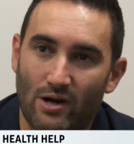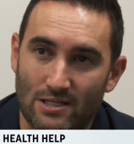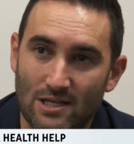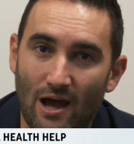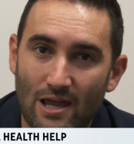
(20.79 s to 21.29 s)

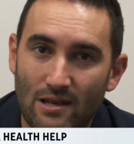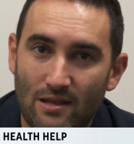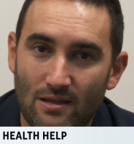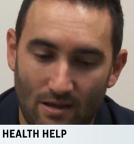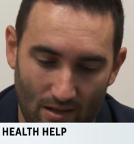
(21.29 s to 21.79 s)

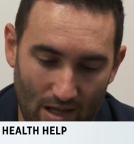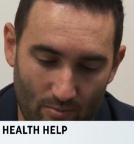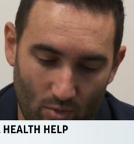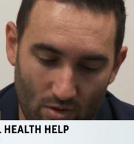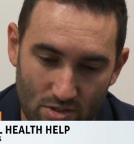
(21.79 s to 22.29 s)
anxiety, a lot
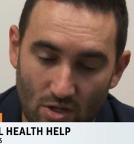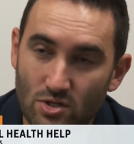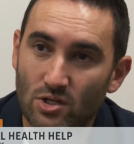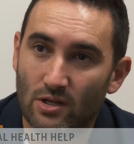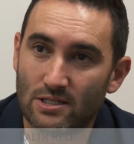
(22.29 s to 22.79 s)
more
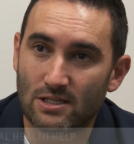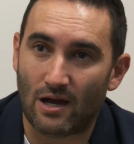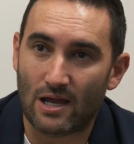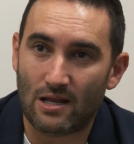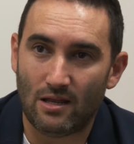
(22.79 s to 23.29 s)
social
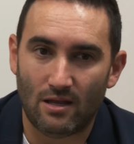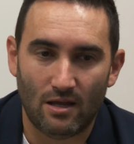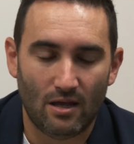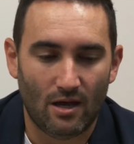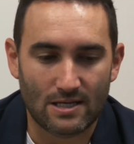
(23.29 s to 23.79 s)
anxiety,
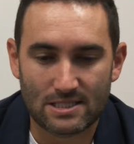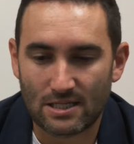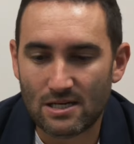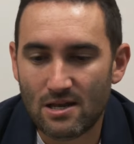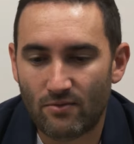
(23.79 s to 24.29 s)
a
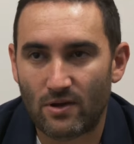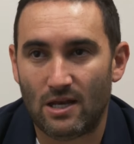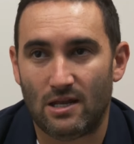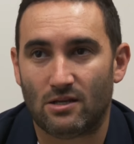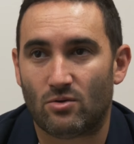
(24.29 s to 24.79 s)
significant
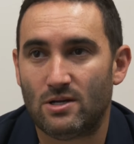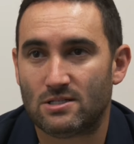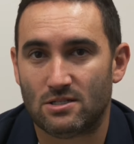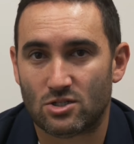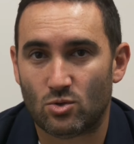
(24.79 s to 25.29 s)
increase
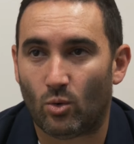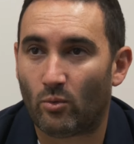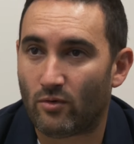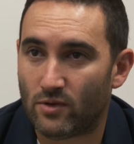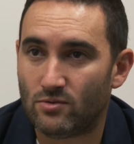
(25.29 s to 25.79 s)
in school
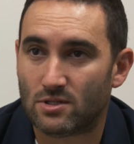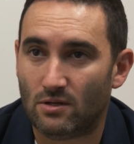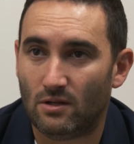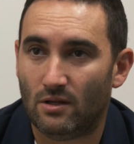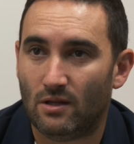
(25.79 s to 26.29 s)

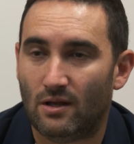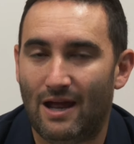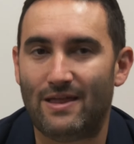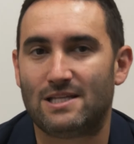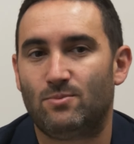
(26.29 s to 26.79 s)
refusal.
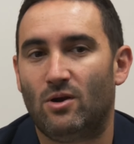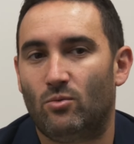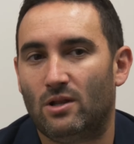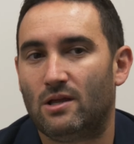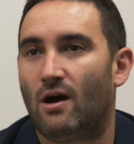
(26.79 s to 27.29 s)
And that's been a
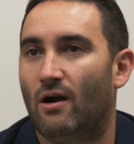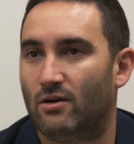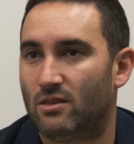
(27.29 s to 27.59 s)
really hard